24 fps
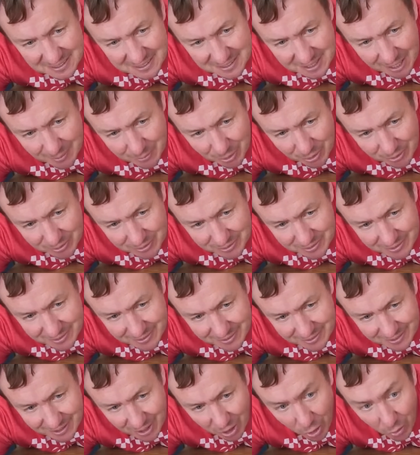Come on.
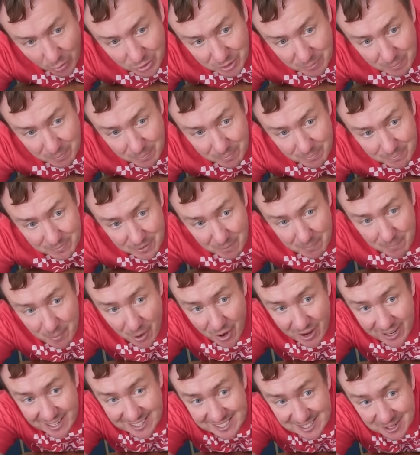Oh, the
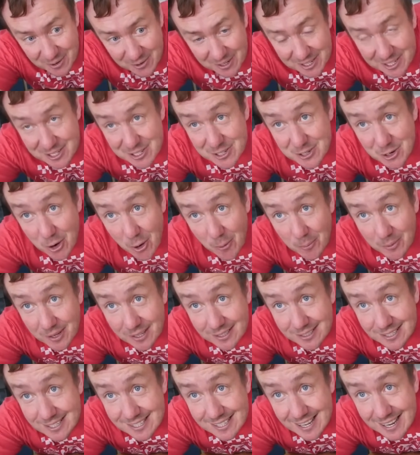bung is doing its job.
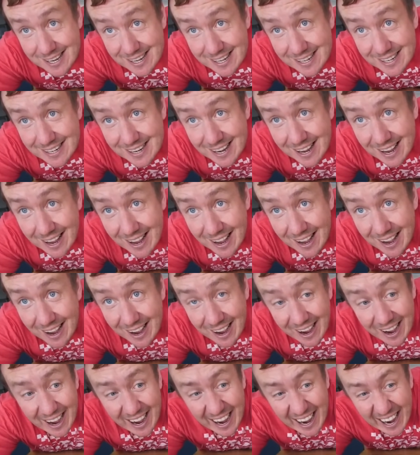Can you see?
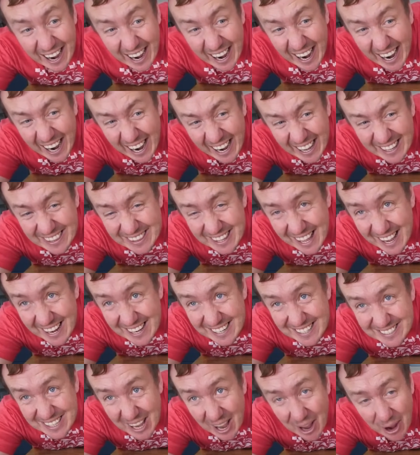
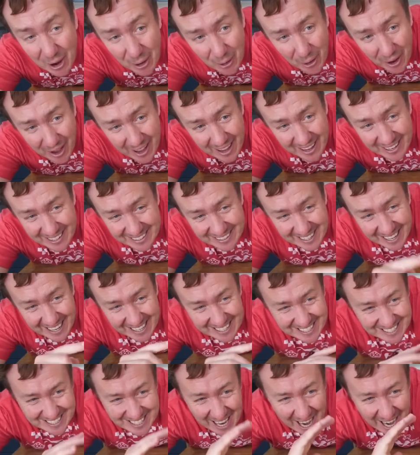That
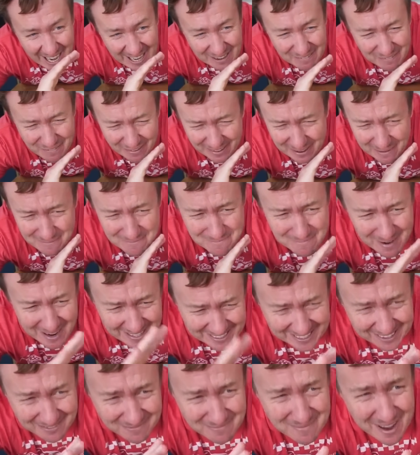is saving a
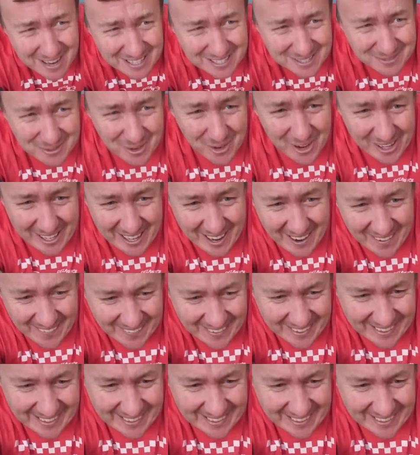massive mess right now.